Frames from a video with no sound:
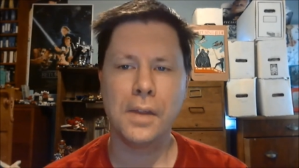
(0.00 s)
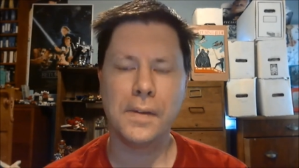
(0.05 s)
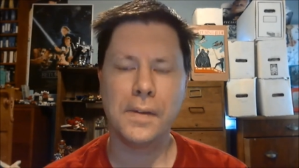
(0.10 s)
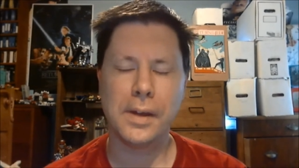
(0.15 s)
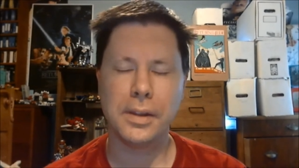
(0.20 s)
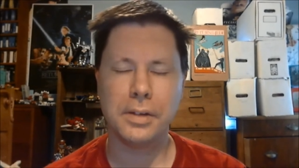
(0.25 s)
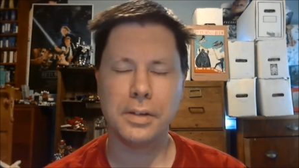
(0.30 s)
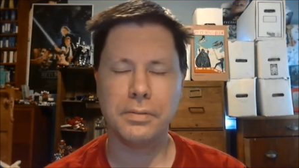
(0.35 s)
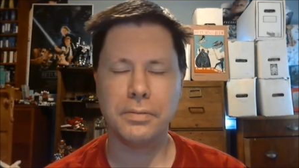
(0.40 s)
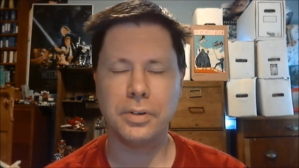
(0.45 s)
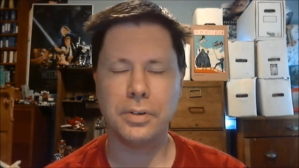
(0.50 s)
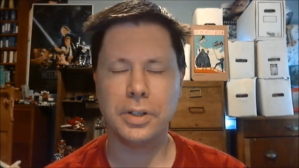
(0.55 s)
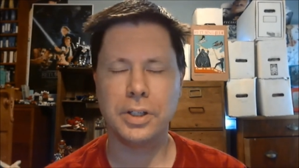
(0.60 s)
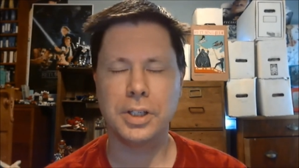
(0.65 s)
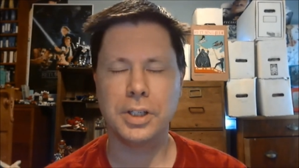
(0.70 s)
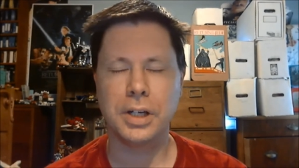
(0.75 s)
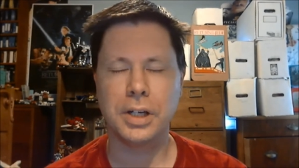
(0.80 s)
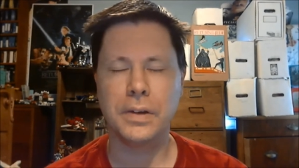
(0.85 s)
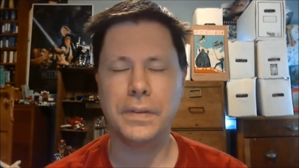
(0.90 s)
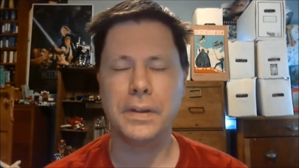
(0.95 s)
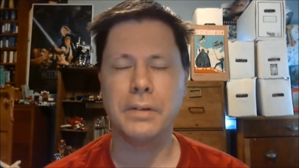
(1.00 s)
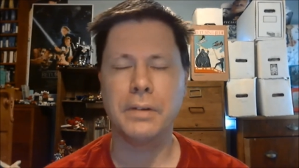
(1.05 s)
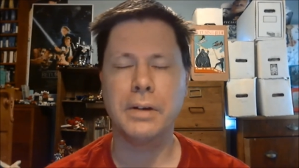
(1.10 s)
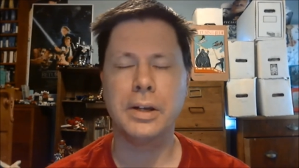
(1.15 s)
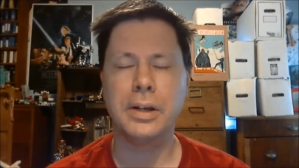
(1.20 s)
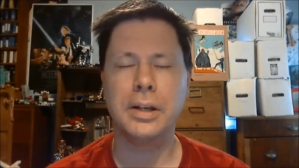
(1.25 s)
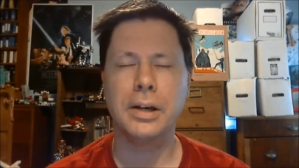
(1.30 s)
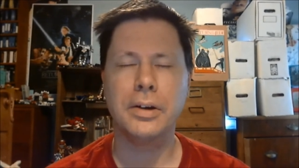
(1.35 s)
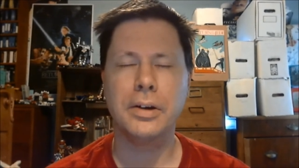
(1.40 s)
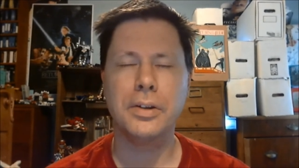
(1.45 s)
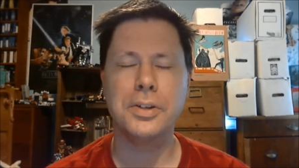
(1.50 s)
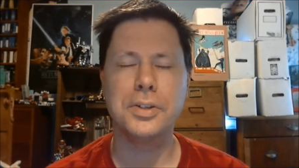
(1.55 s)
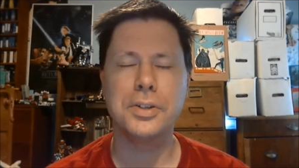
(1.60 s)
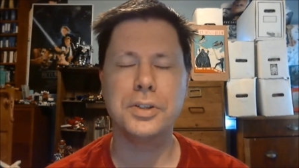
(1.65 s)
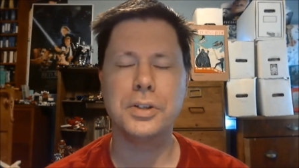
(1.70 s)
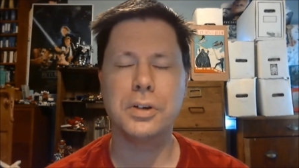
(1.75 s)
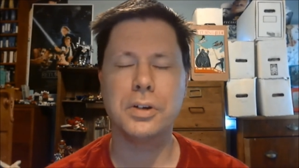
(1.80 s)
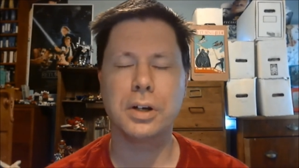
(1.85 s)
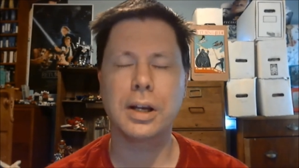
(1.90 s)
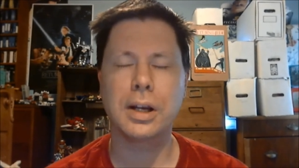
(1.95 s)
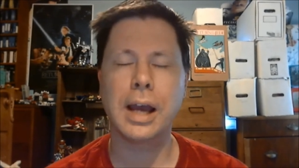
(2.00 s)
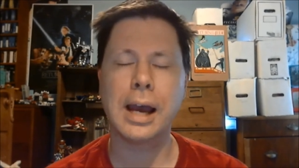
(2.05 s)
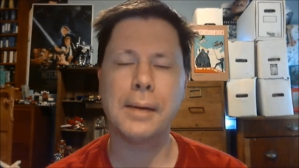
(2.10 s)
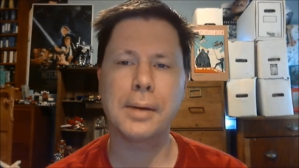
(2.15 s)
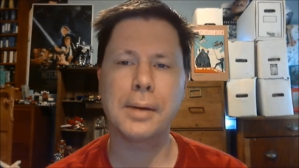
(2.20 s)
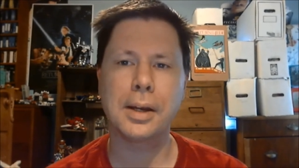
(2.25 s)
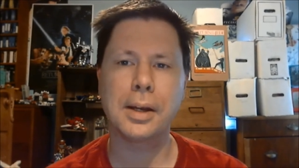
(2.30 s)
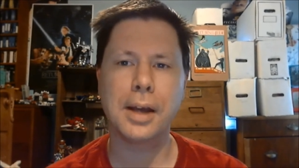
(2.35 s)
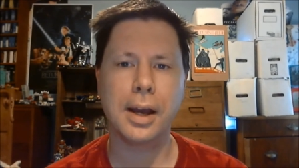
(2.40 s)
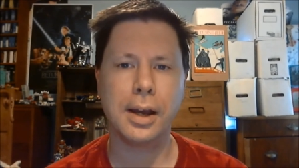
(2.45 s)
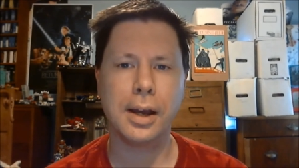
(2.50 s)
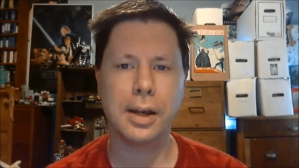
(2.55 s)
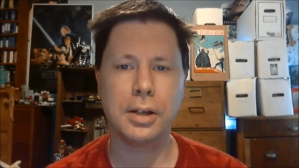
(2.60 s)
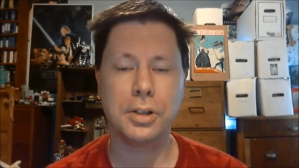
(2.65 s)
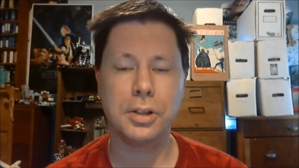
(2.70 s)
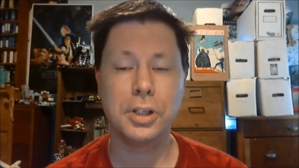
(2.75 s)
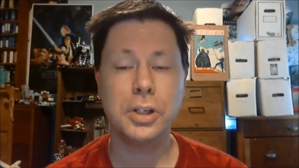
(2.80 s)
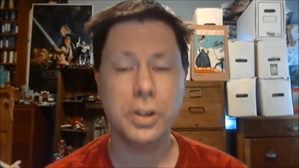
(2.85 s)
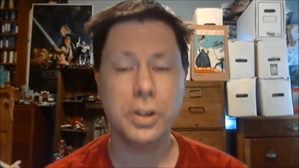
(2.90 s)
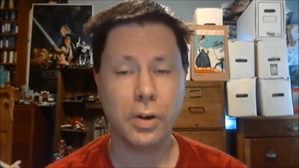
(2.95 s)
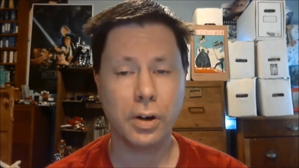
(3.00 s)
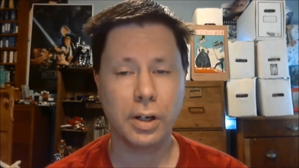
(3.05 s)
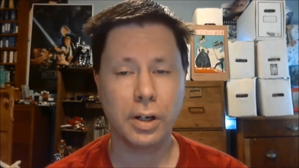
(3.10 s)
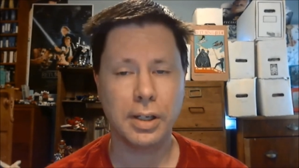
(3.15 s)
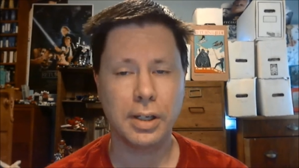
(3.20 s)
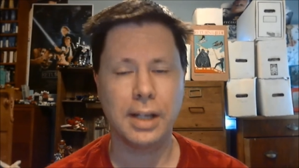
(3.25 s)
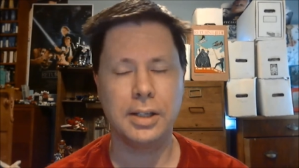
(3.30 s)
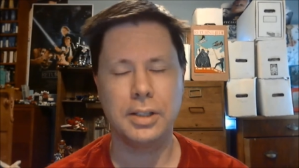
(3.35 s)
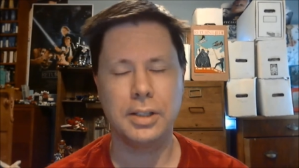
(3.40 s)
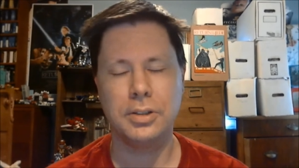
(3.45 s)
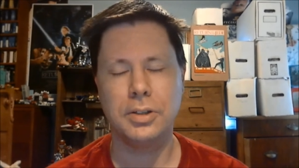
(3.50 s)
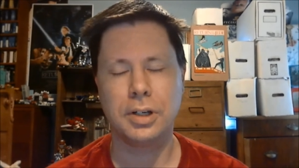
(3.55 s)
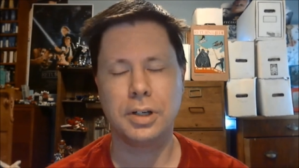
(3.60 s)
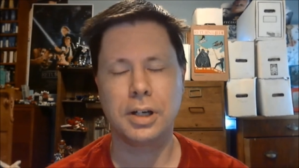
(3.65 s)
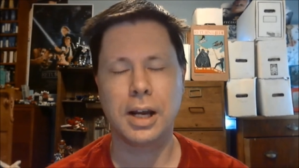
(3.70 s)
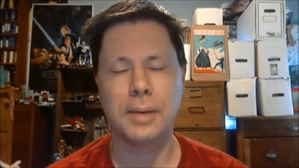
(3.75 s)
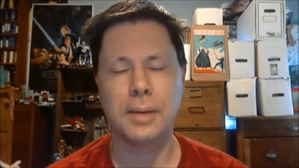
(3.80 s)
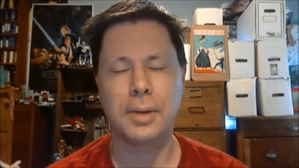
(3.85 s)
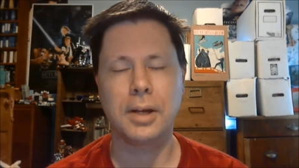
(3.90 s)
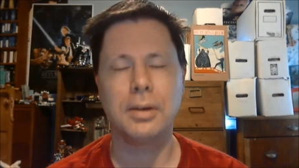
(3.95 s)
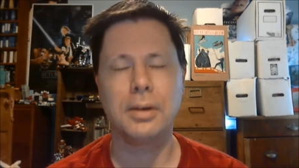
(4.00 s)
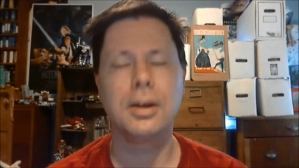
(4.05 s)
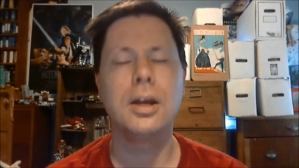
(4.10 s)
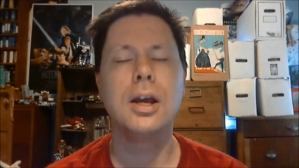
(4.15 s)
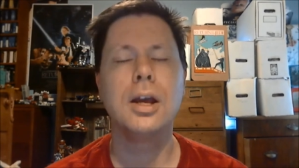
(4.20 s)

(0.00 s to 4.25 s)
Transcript: The other footage out there right now is New York Comic Con, New York, not New York Comic Con,